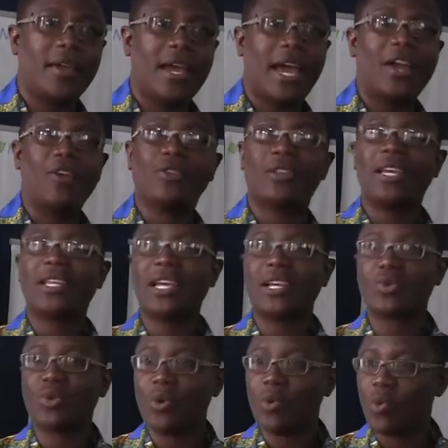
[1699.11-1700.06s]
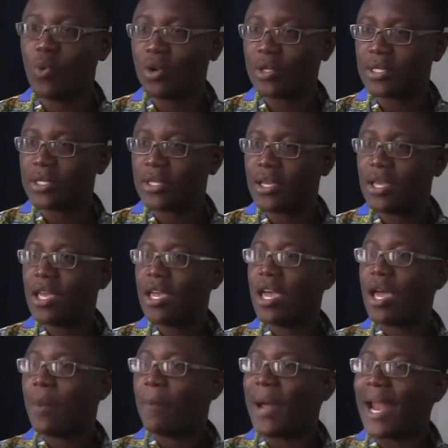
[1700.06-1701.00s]
I don't think that's what we want.
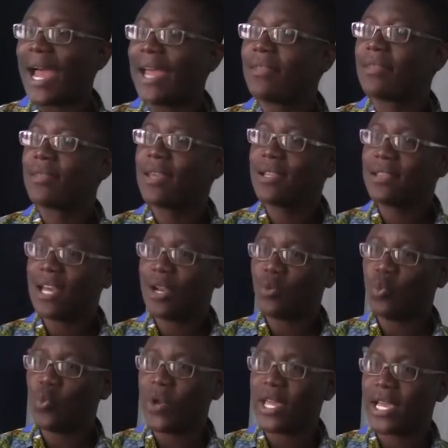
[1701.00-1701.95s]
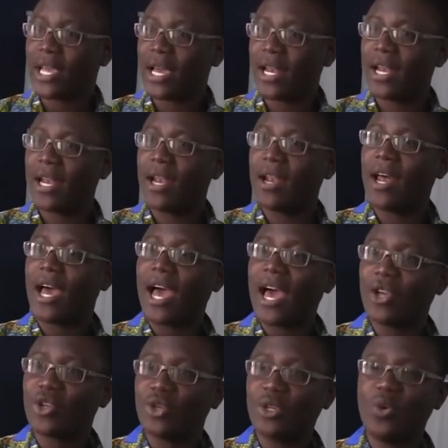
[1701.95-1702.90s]
But I think that we can
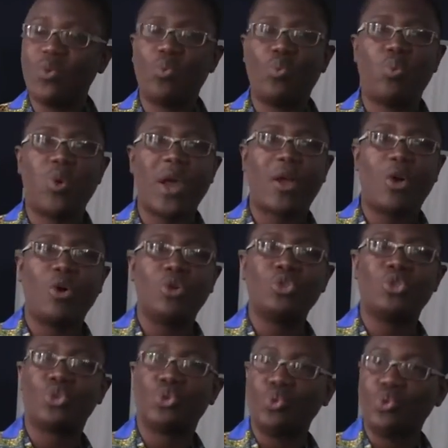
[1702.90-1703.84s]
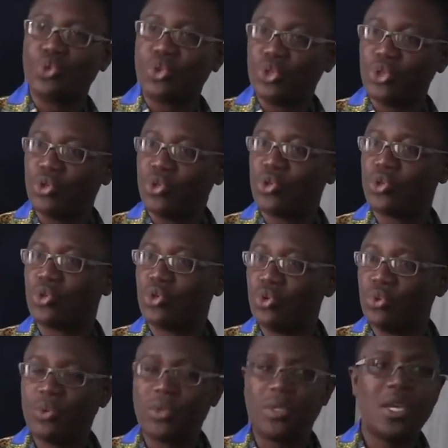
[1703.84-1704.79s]
actually work on tools, use
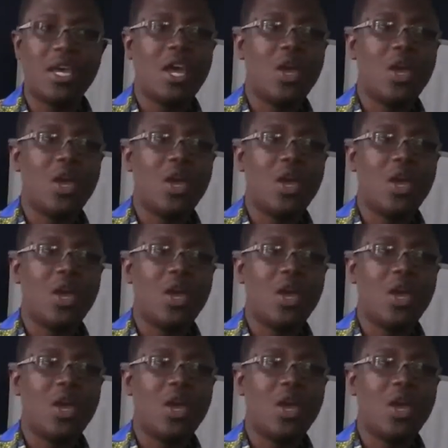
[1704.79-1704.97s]
tools.